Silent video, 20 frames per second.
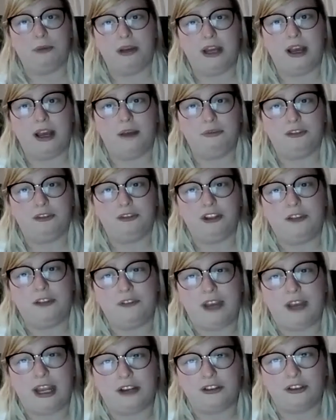But Jeff,
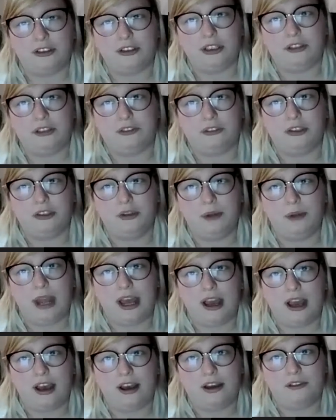actually, you
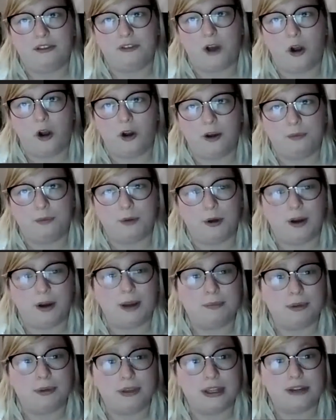have armor, I
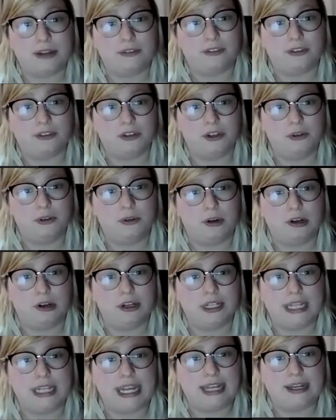believe, so you are
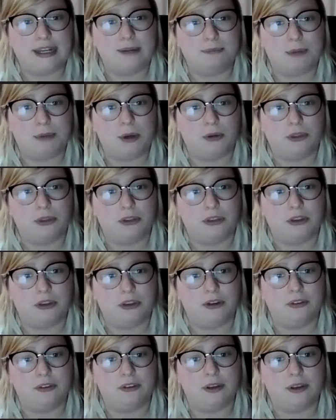negating both of
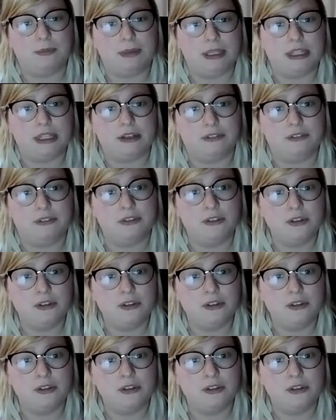those, I believe.